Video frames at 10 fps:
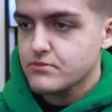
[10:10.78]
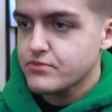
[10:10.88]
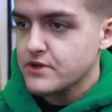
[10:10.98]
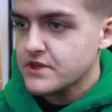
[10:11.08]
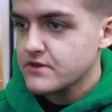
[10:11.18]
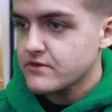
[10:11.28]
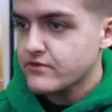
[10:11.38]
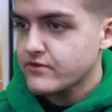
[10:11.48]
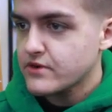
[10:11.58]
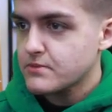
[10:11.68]
Bring the
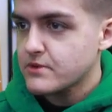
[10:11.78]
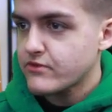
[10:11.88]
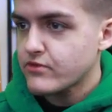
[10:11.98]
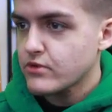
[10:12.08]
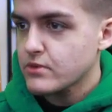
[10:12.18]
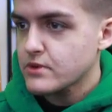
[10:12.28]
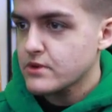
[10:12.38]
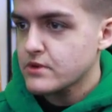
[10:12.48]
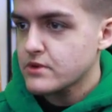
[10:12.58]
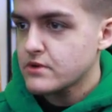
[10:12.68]
foot a bit
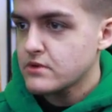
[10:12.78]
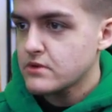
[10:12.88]
forward.